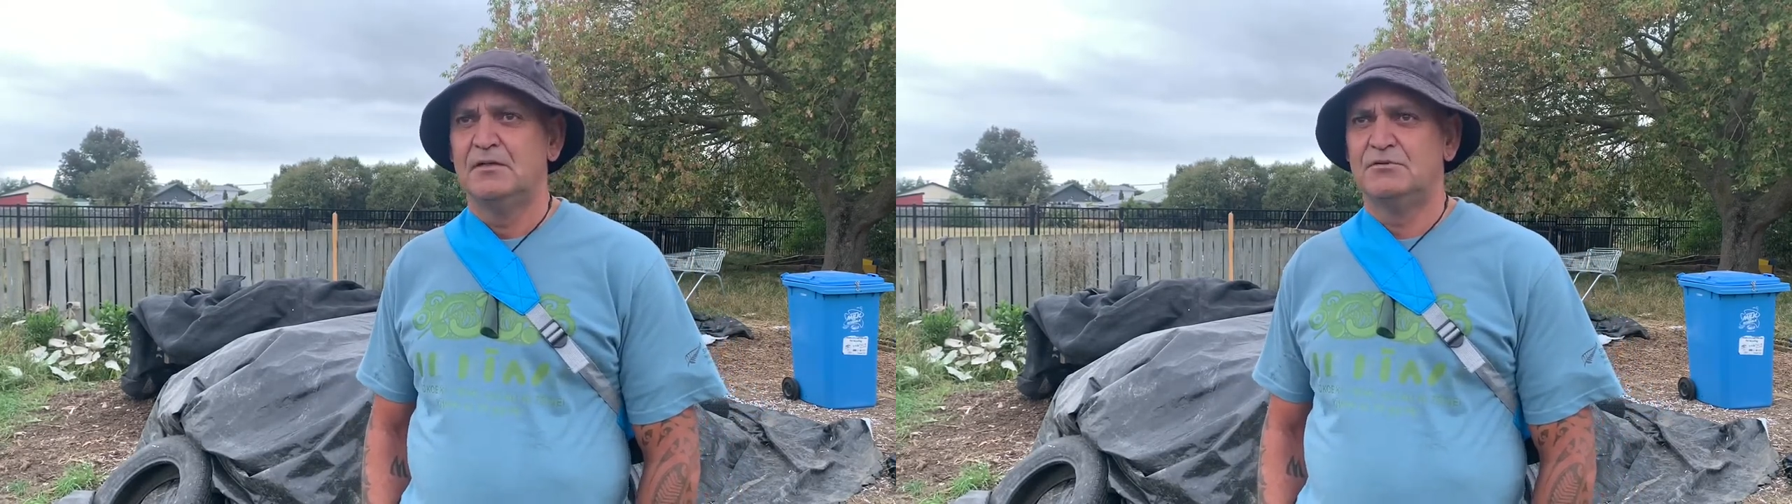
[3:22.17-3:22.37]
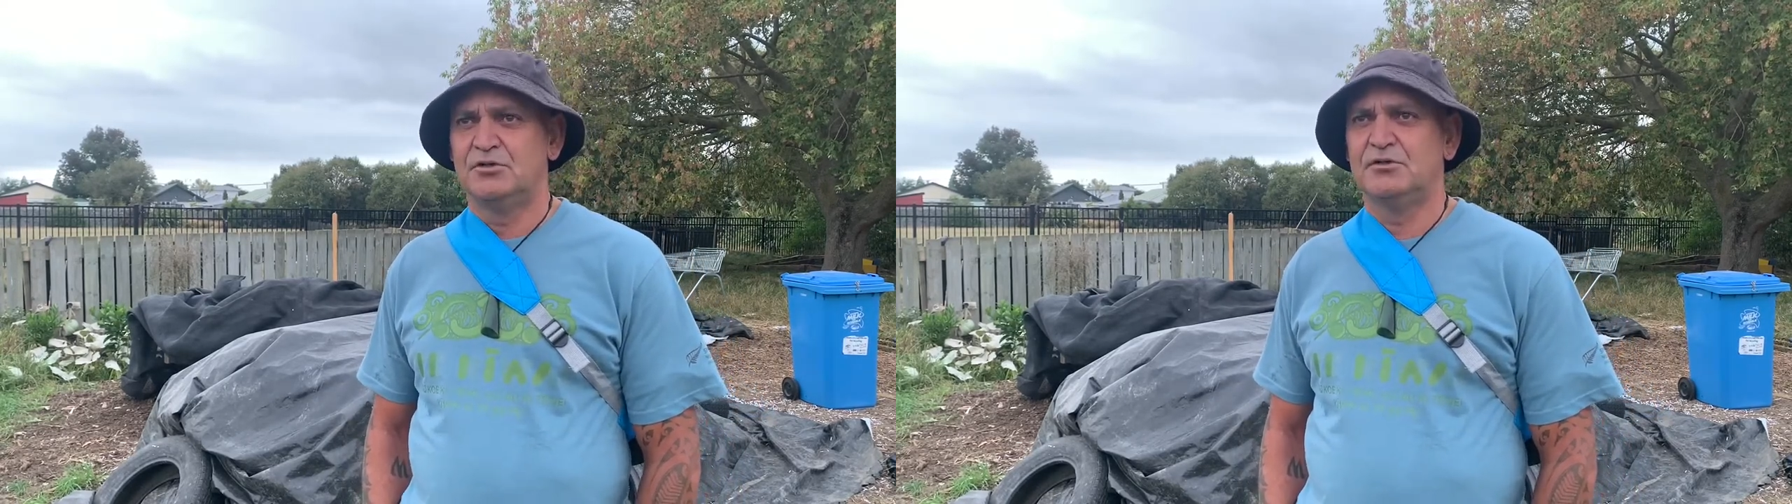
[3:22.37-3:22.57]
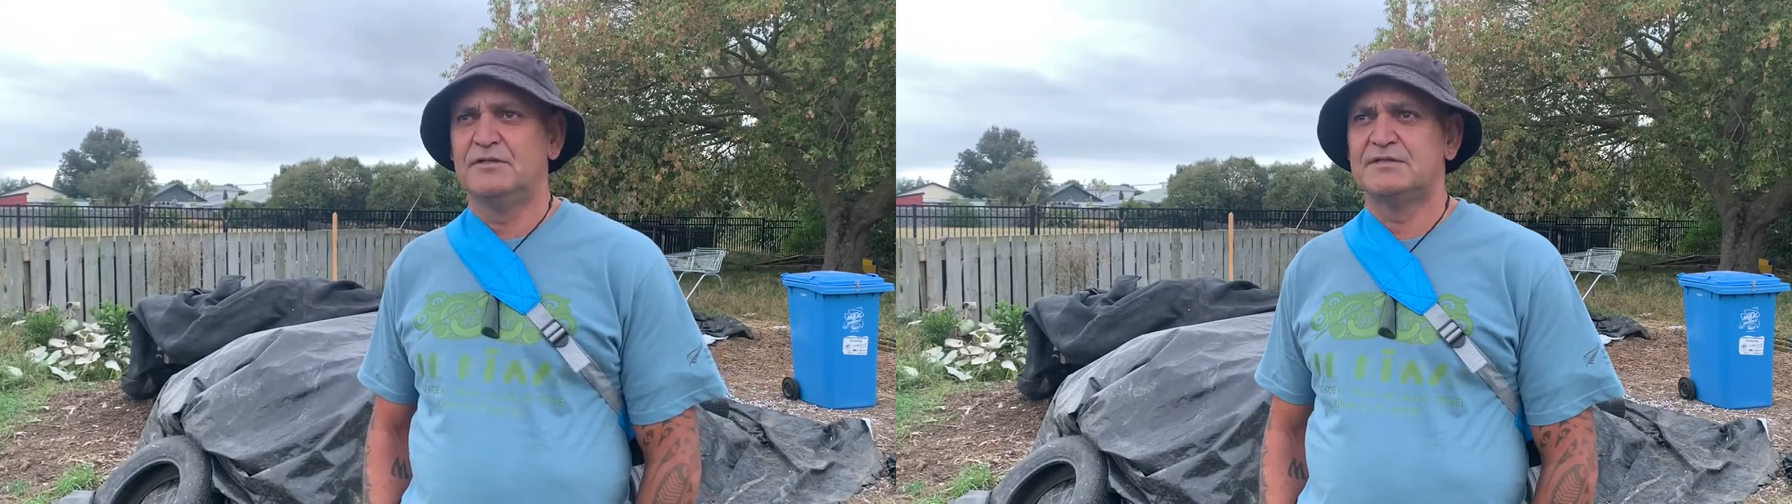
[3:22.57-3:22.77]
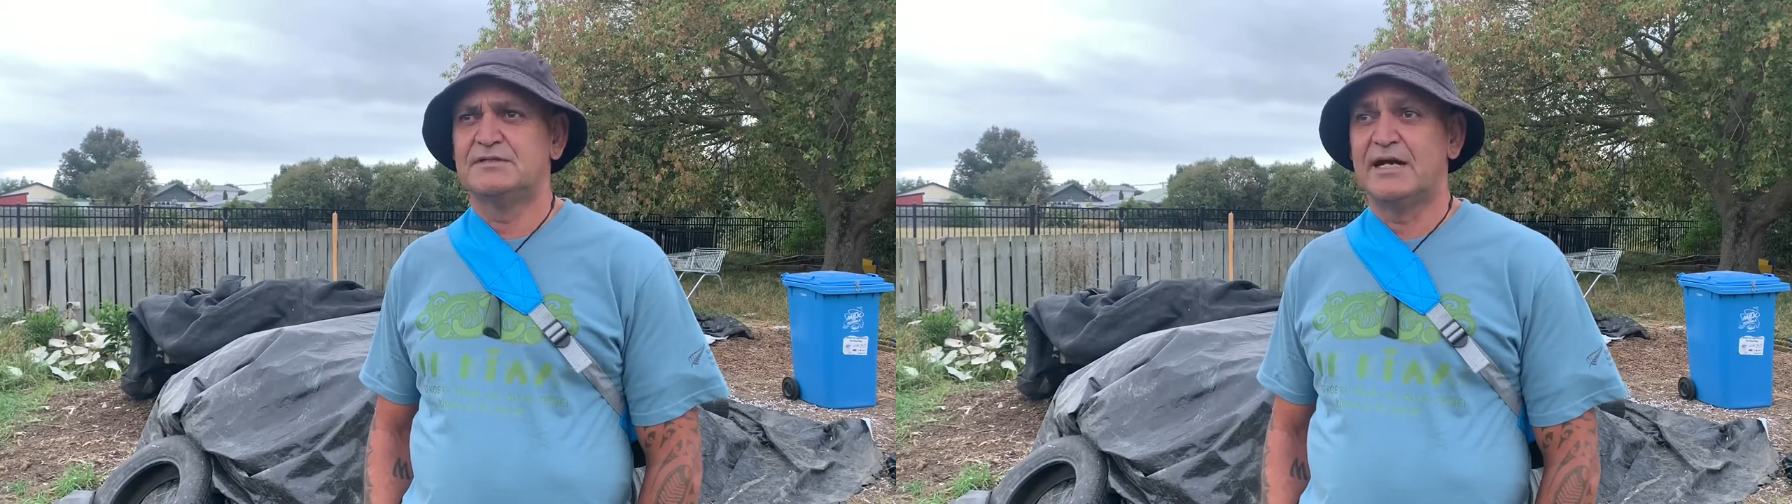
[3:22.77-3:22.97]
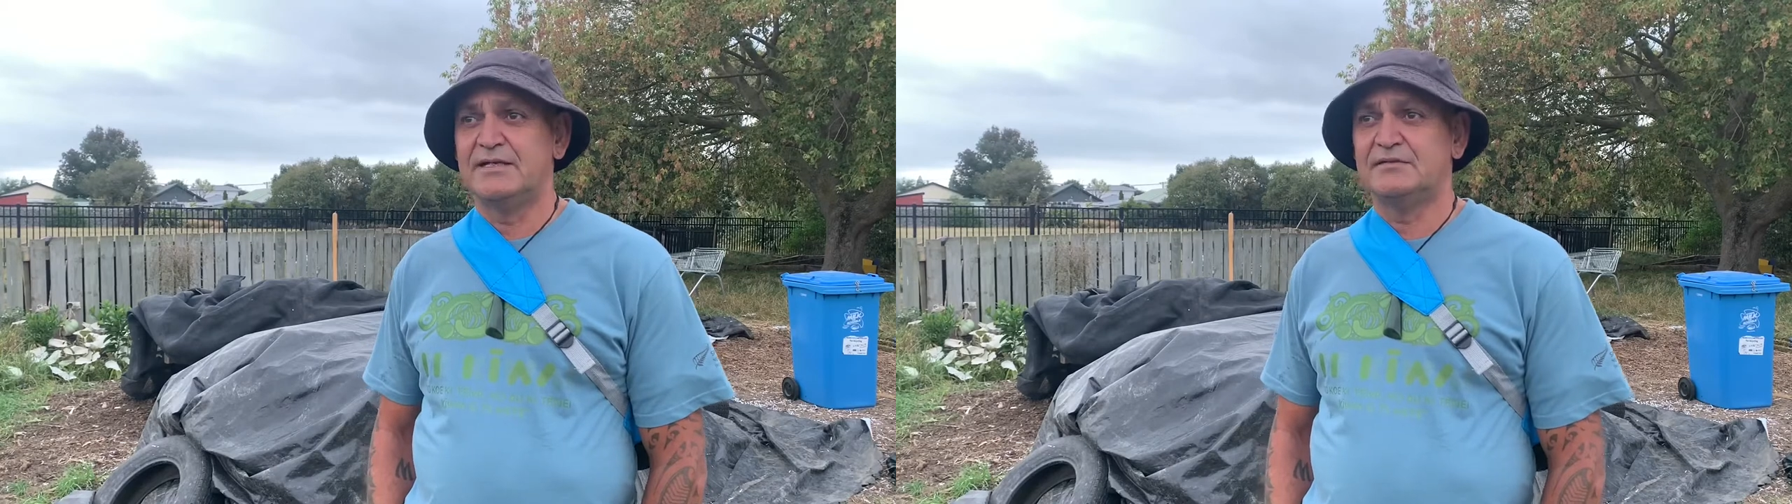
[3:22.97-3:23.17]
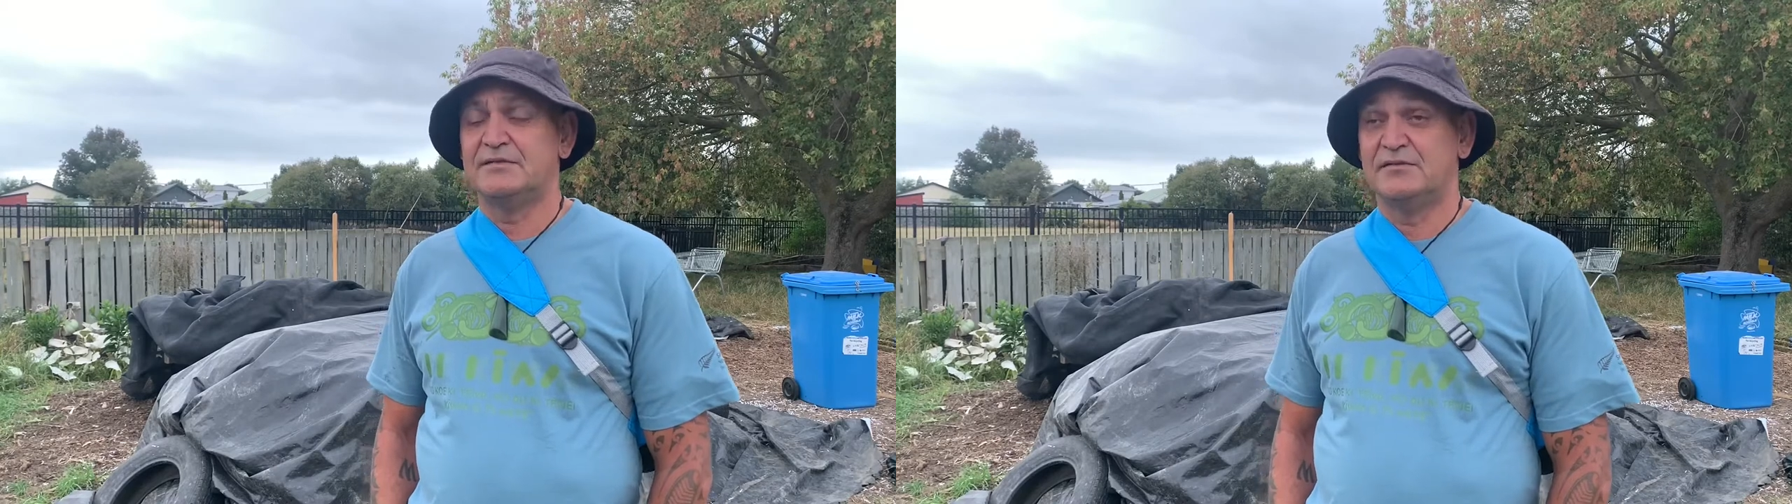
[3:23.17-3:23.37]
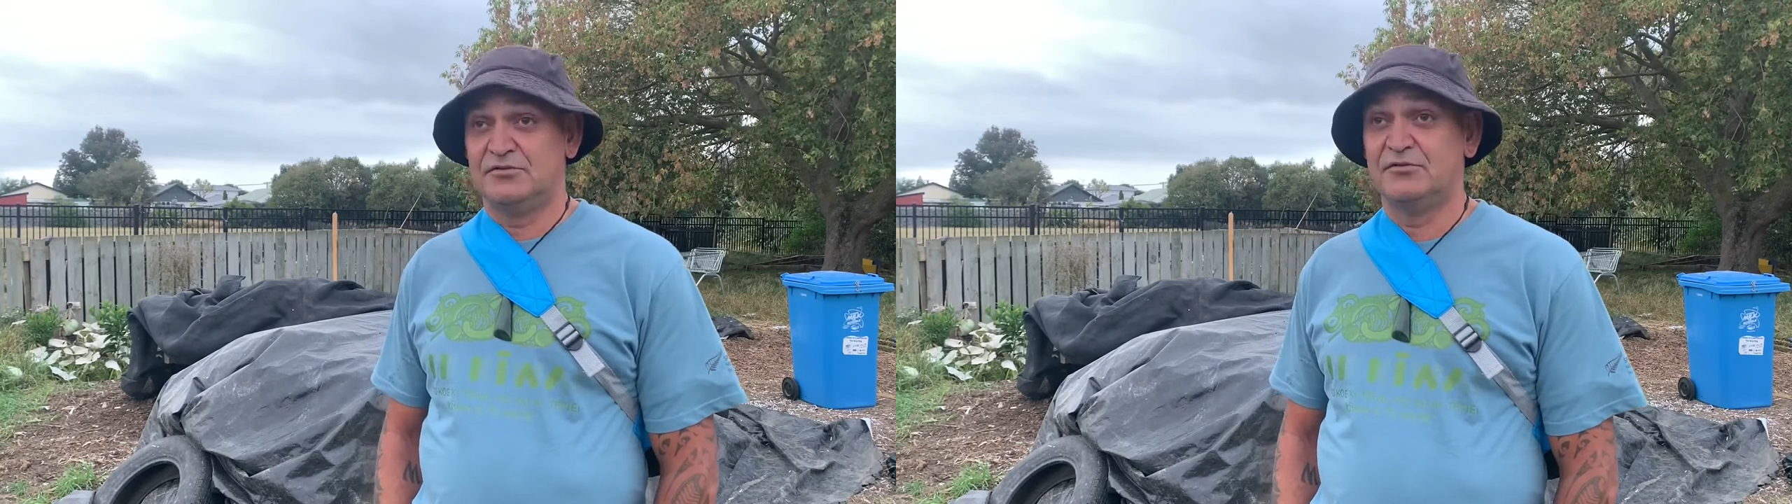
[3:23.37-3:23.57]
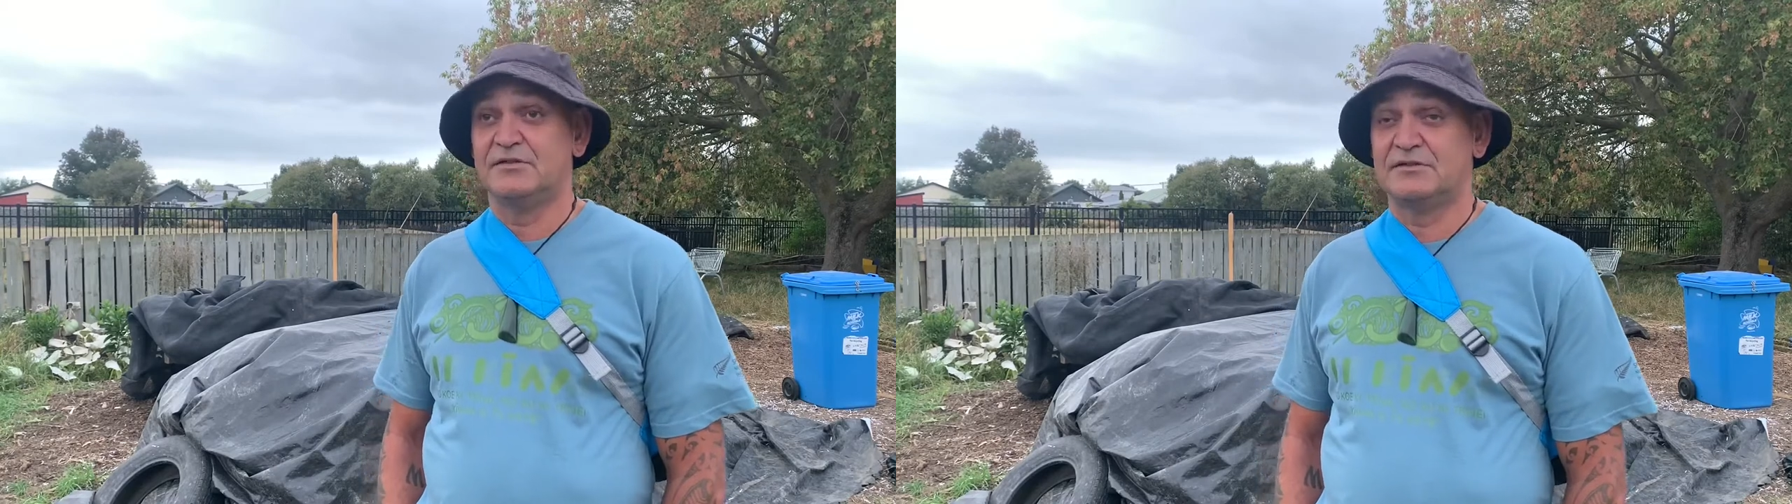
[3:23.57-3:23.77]
To this date,
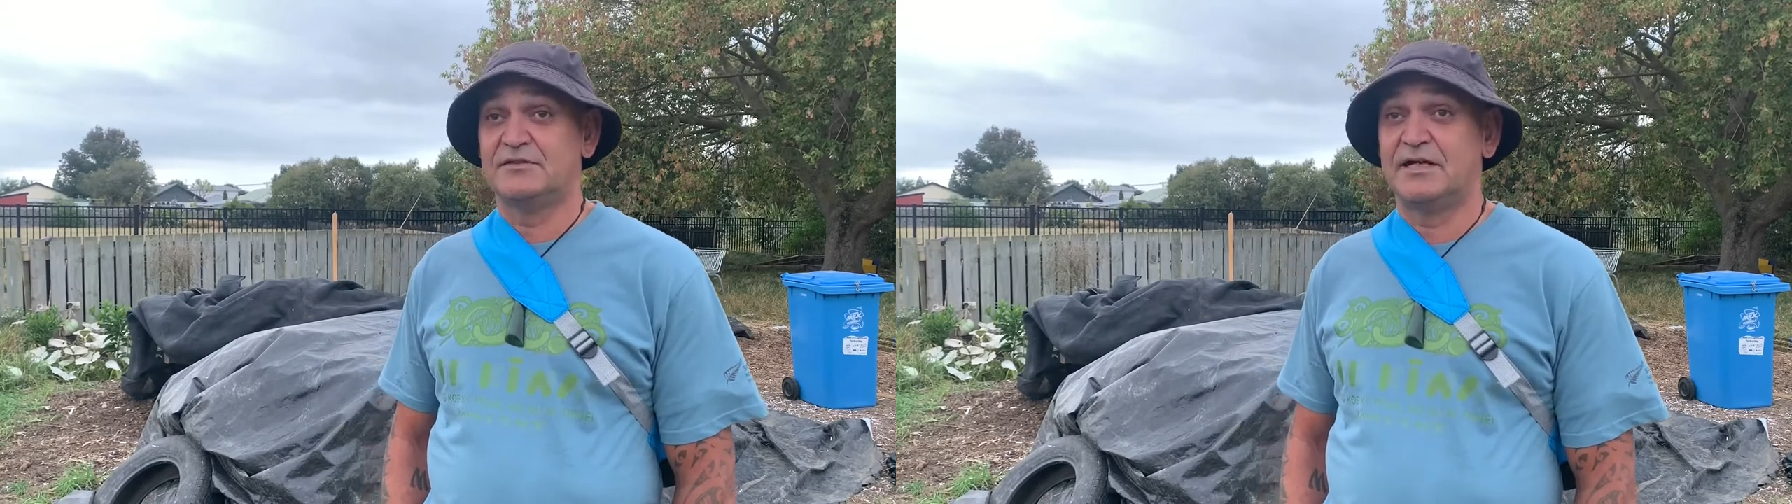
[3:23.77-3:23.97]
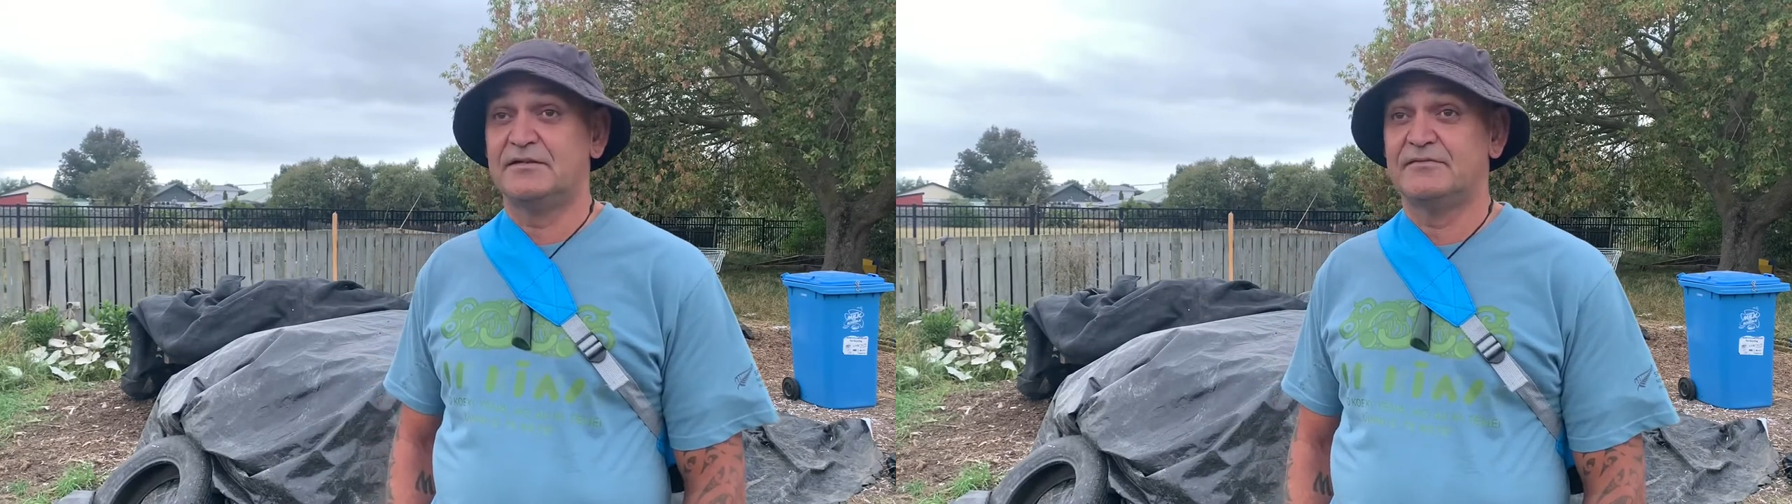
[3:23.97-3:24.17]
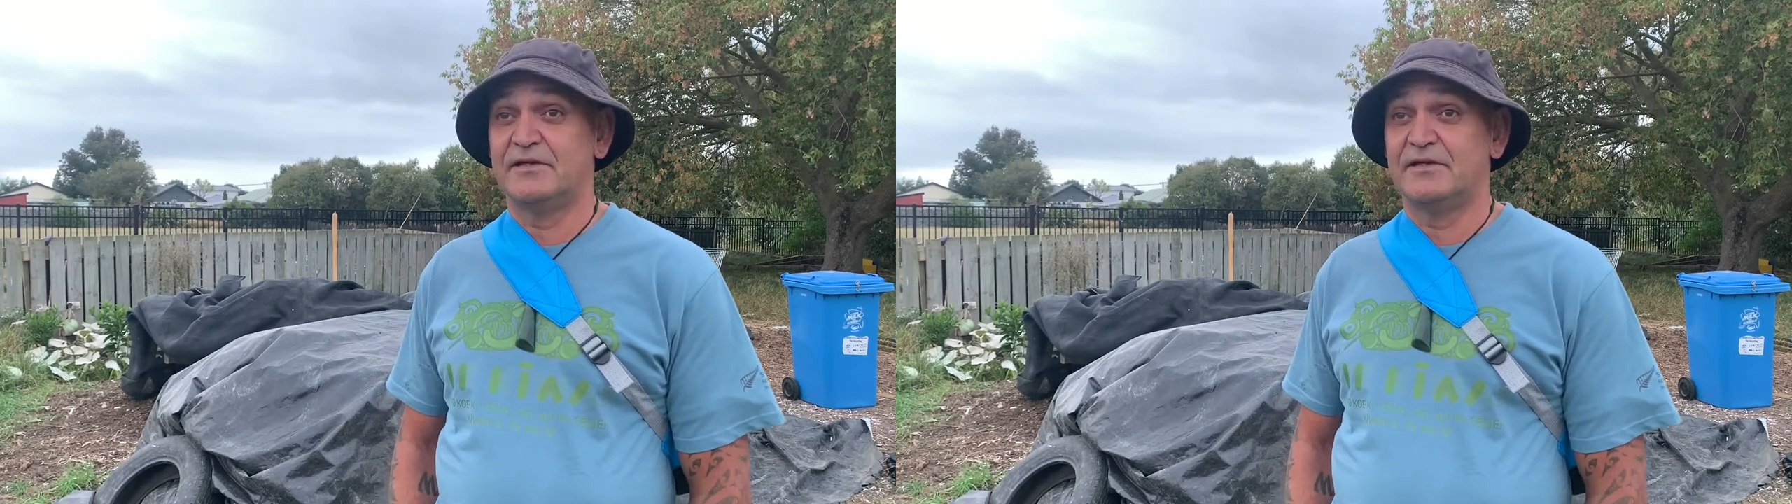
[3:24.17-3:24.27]
to this date,